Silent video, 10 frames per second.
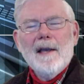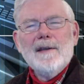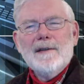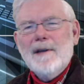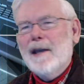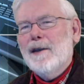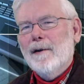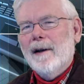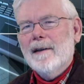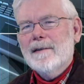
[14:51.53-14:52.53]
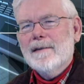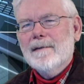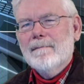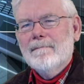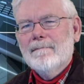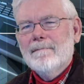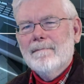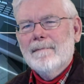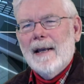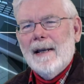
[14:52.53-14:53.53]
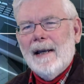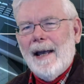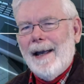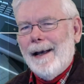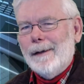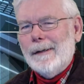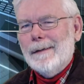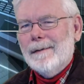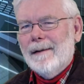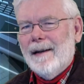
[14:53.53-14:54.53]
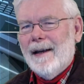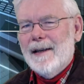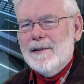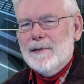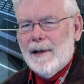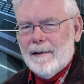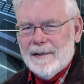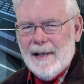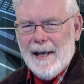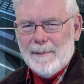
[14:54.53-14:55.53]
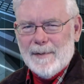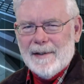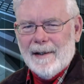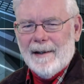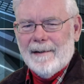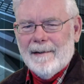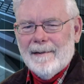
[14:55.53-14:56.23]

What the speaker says: Stay curious. And, as Douglas Adams said,